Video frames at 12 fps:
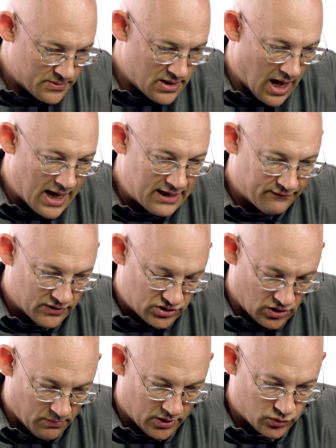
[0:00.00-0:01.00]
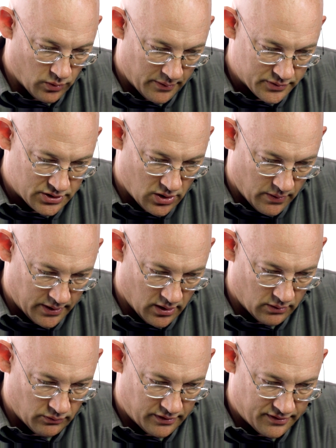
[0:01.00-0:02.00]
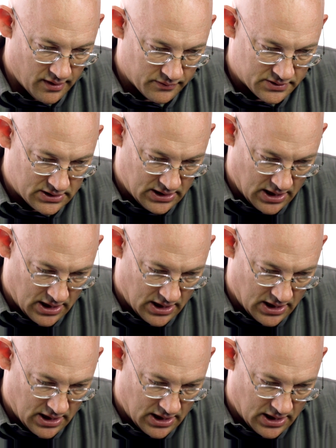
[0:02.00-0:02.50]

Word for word: Not even so much what was going on with those